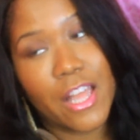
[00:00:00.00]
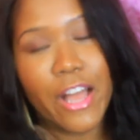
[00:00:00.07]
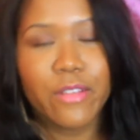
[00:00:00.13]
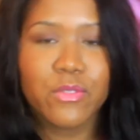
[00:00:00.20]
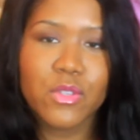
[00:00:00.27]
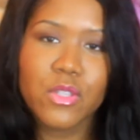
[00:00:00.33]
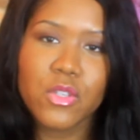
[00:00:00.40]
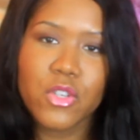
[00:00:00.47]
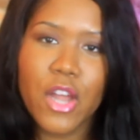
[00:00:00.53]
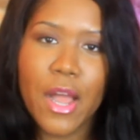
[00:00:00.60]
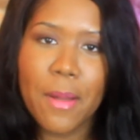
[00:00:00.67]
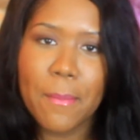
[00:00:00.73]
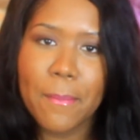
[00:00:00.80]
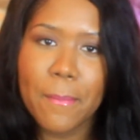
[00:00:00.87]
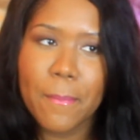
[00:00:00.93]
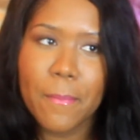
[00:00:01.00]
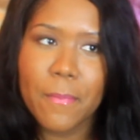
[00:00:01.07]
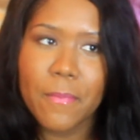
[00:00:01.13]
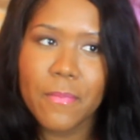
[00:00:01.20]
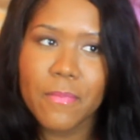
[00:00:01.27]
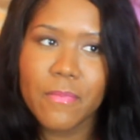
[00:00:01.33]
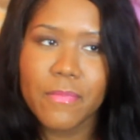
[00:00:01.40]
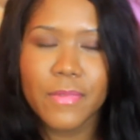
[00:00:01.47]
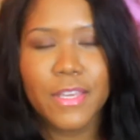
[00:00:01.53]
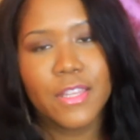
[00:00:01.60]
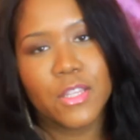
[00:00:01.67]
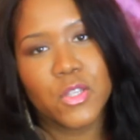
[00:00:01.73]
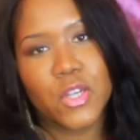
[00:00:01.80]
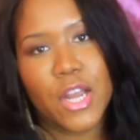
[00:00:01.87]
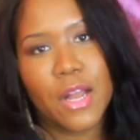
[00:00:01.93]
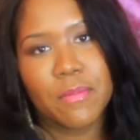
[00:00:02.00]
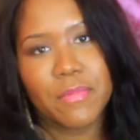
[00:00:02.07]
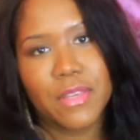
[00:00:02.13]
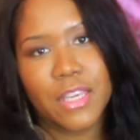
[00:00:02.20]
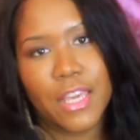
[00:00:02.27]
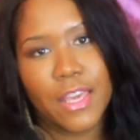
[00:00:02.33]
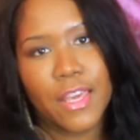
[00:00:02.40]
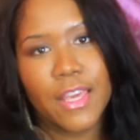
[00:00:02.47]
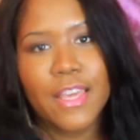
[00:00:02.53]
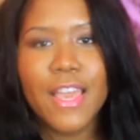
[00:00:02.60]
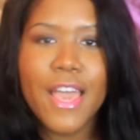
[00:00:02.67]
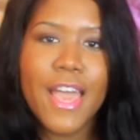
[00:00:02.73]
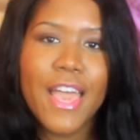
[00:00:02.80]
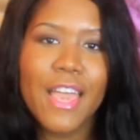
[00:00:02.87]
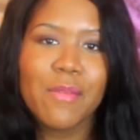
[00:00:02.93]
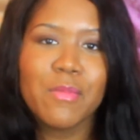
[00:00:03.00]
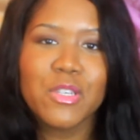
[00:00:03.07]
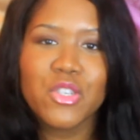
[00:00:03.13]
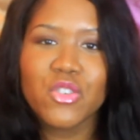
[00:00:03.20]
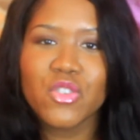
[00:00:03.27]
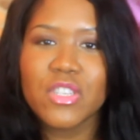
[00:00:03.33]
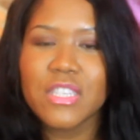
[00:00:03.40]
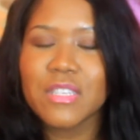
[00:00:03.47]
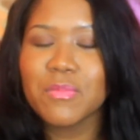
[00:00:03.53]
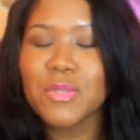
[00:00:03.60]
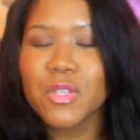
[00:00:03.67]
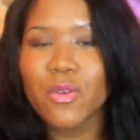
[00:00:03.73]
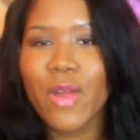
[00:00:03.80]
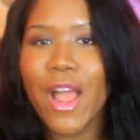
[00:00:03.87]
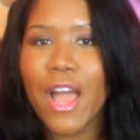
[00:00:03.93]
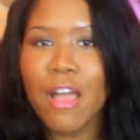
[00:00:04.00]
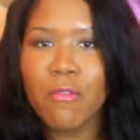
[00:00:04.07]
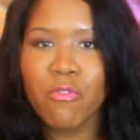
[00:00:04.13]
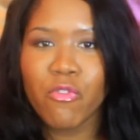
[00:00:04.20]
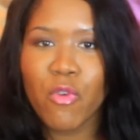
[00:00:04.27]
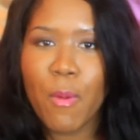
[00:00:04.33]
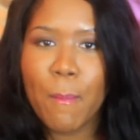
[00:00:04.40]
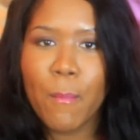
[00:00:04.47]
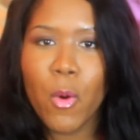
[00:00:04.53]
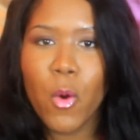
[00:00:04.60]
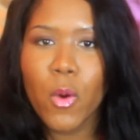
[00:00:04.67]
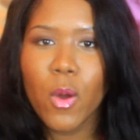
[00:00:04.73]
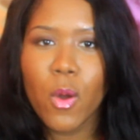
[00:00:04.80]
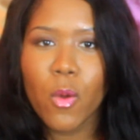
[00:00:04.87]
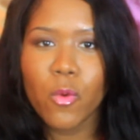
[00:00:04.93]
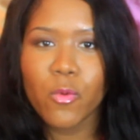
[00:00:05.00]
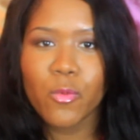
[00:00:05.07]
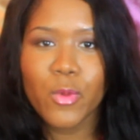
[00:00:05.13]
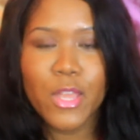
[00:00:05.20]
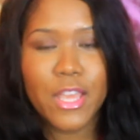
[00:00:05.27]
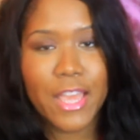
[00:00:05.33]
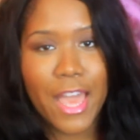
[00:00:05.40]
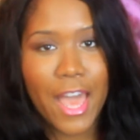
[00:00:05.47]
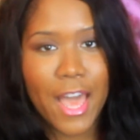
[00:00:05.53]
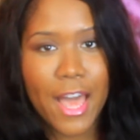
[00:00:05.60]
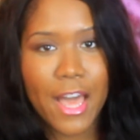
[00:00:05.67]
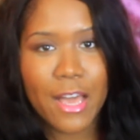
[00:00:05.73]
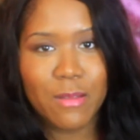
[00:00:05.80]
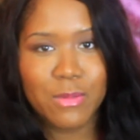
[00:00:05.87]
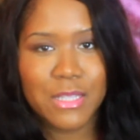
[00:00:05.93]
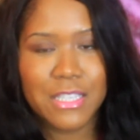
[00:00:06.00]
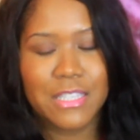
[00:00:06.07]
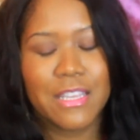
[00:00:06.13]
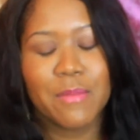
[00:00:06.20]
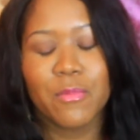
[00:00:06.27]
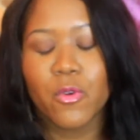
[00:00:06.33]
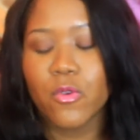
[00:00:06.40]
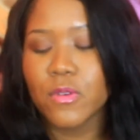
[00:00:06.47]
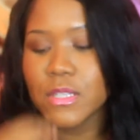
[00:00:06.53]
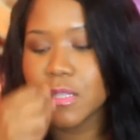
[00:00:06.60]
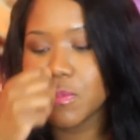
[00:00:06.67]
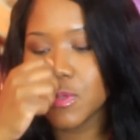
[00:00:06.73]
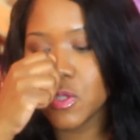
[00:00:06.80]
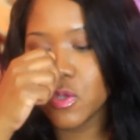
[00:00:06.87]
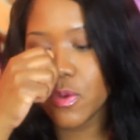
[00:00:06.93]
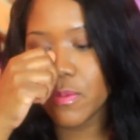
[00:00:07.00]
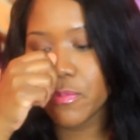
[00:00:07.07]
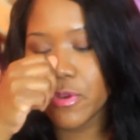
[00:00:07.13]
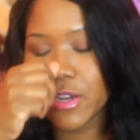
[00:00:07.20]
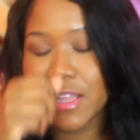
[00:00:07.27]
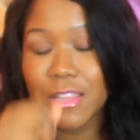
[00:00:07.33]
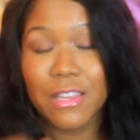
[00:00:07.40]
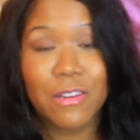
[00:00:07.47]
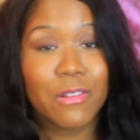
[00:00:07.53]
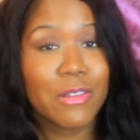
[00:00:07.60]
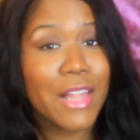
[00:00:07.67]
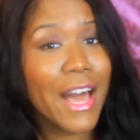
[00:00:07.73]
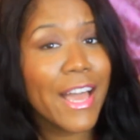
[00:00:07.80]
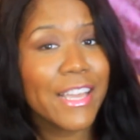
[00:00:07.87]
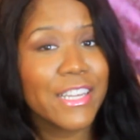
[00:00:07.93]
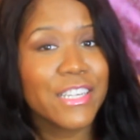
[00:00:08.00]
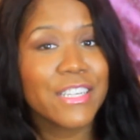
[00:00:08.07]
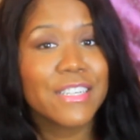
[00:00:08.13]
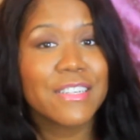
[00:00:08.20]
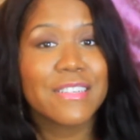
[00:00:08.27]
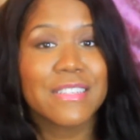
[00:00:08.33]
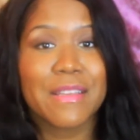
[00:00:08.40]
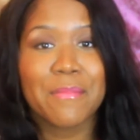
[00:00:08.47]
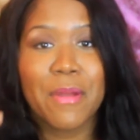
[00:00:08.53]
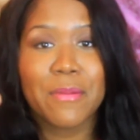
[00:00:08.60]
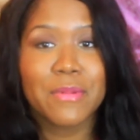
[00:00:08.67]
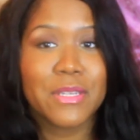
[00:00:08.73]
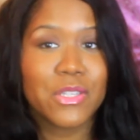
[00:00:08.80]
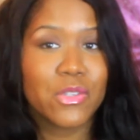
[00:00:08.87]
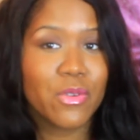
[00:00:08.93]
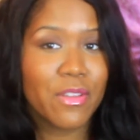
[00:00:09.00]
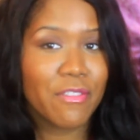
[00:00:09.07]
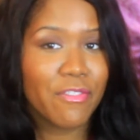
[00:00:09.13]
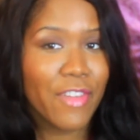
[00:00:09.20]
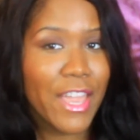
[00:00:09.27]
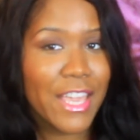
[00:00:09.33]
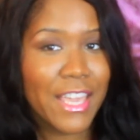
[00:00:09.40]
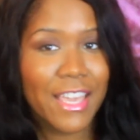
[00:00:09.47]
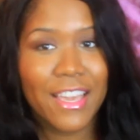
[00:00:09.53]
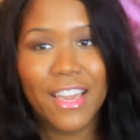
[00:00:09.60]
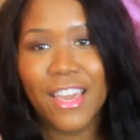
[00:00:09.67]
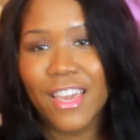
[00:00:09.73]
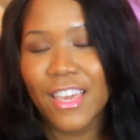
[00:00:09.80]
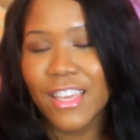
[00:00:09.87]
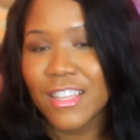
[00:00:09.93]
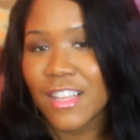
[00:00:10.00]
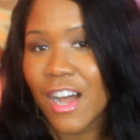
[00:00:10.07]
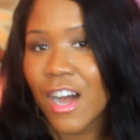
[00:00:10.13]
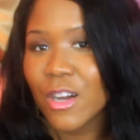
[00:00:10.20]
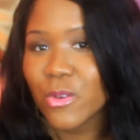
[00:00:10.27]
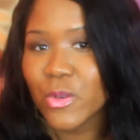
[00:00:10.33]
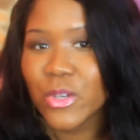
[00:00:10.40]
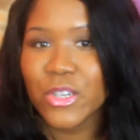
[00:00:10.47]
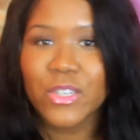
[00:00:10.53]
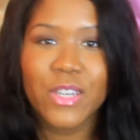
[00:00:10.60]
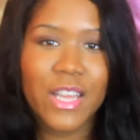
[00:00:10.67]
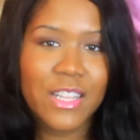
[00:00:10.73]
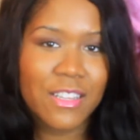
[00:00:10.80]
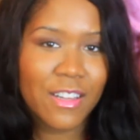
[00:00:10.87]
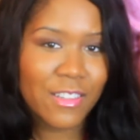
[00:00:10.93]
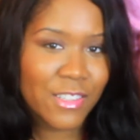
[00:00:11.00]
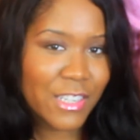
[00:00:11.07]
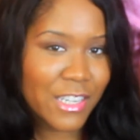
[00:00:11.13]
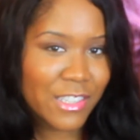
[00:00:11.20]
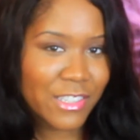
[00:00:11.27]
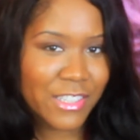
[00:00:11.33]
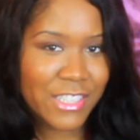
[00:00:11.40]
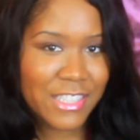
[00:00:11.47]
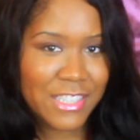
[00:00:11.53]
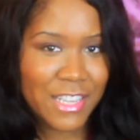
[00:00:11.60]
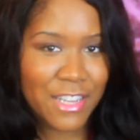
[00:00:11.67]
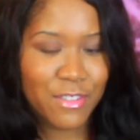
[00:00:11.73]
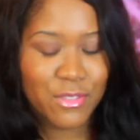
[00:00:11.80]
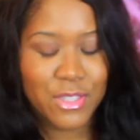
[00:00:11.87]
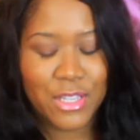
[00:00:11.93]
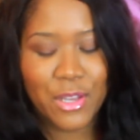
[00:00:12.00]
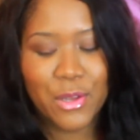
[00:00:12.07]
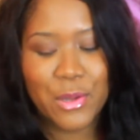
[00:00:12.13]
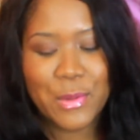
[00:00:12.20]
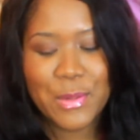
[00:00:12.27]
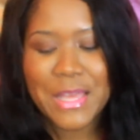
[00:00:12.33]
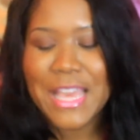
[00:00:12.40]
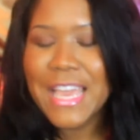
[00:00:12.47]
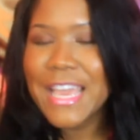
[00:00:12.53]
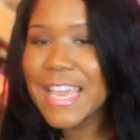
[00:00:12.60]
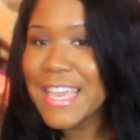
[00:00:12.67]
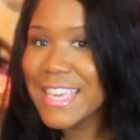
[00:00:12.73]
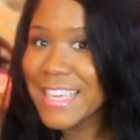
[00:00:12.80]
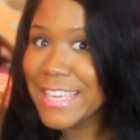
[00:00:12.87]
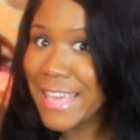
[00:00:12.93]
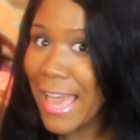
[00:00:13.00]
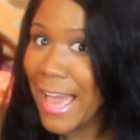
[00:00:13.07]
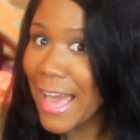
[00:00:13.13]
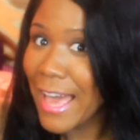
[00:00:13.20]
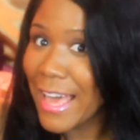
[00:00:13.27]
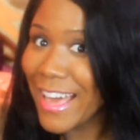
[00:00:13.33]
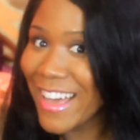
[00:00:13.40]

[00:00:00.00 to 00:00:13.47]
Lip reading: After the drop. In the drop, yeah. And be sure to subscribe for more recaps, because I'm going to be doing Pretty Little Liars. I'm already doing Faking It and Awkward and all that other good stuff. So, yeah.